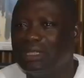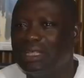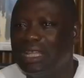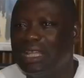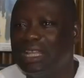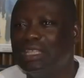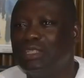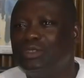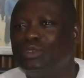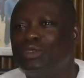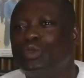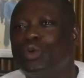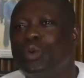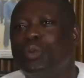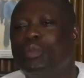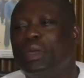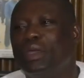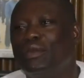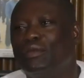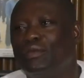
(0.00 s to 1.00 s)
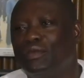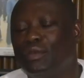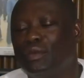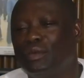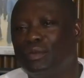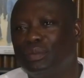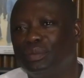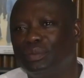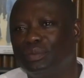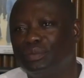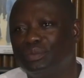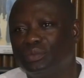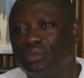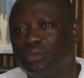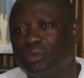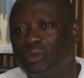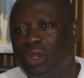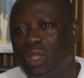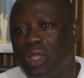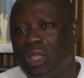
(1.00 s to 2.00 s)
It is so painful
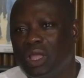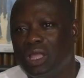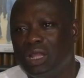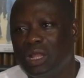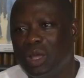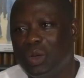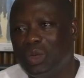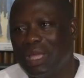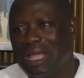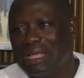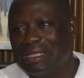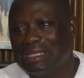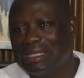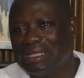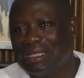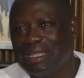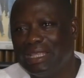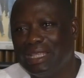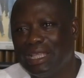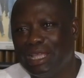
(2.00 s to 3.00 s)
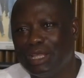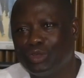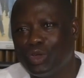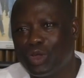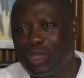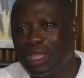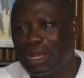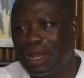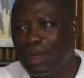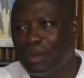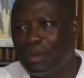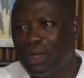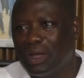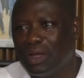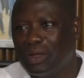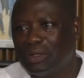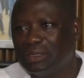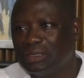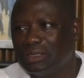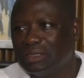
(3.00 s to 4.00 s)
that we are sitting here talking
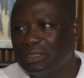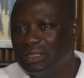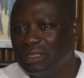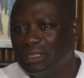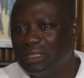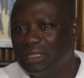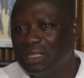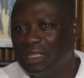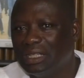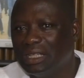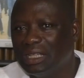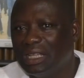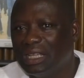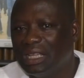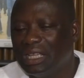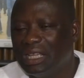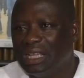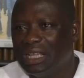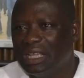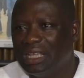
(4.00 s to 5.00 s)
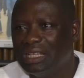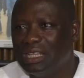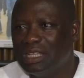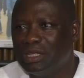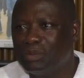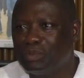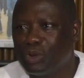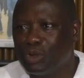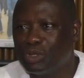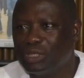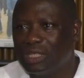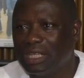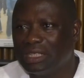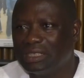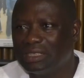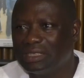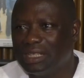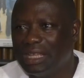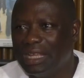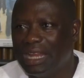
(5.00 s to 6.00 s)
about this
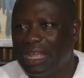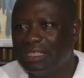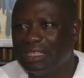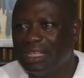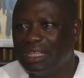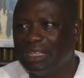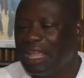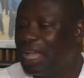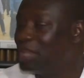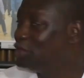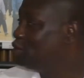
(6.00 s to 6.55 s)
project, and I think that I